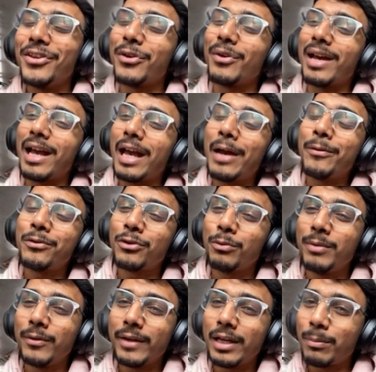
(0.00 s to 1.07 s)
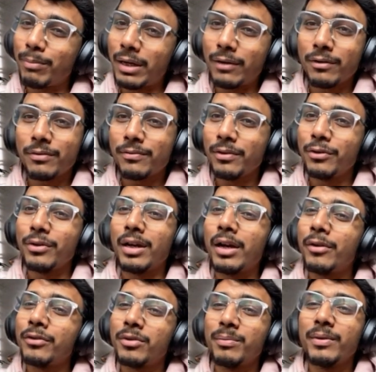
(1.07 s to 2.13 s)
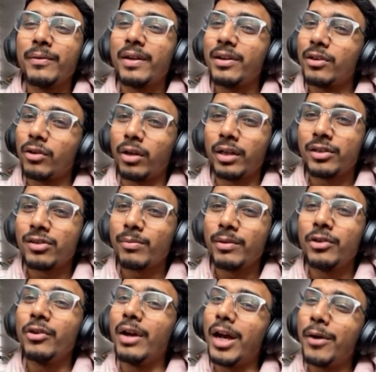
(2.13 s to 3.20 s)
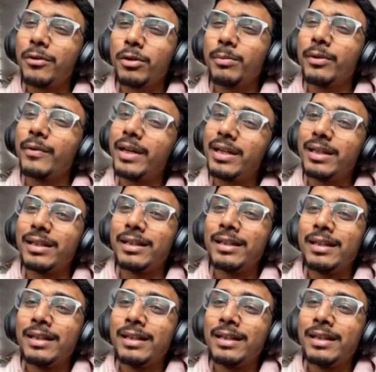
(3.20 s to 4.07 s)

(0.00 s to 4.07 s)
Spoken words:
You have to be very powerful, you have to be very knowledgeable, you have to be very,